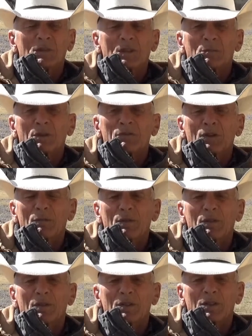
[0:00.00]
But
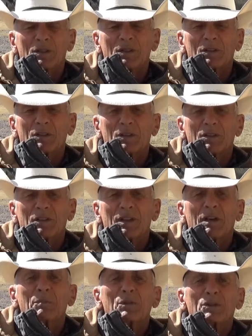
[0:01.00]
from the
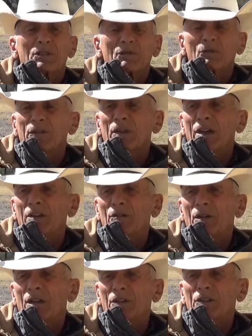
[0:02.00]
numbers that we've had
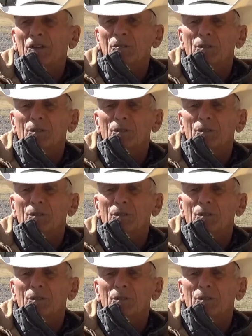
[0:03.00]
around here,